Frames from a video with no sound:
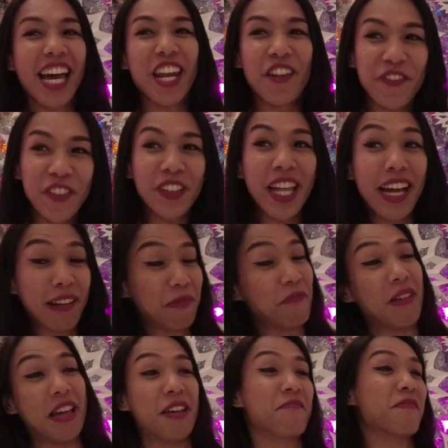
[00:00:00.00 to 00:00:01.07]
and I feel like
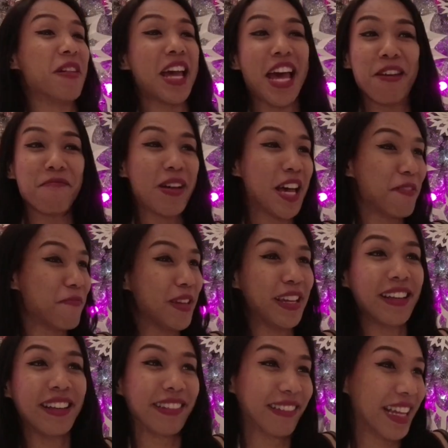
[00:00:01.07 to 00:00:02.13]
I might
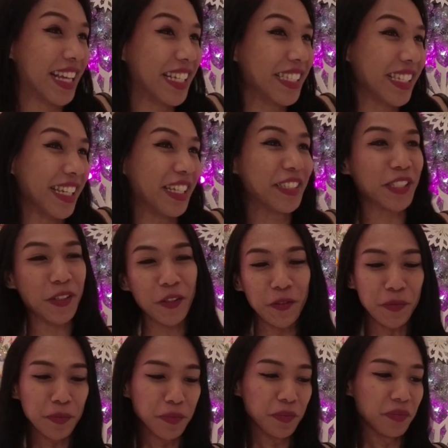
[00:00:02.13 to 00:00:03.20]
be lazy.
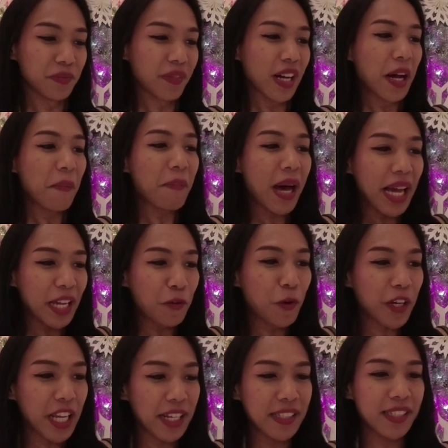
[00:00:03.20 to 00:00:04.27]
So my
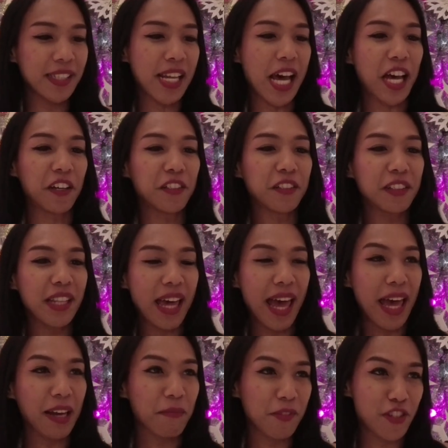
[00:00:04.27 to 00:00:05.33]
working style
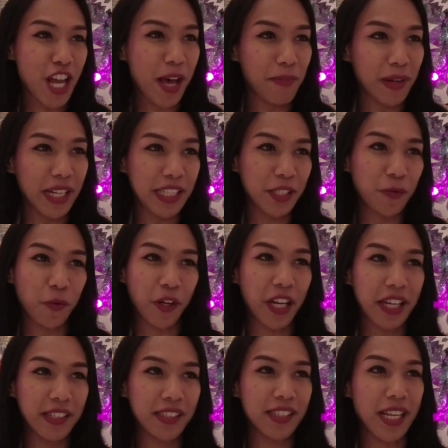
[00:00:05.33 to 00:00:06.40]
and Japanese
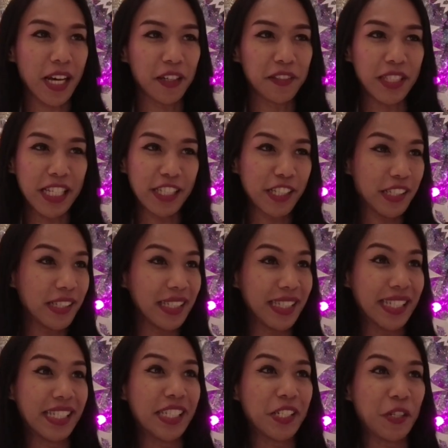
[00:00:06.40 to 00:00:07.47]
working style, they're
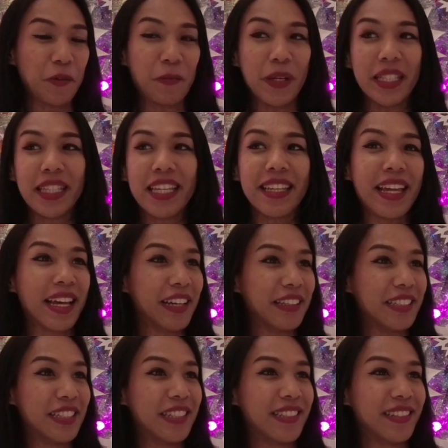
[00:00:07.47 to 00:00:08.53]
just completely like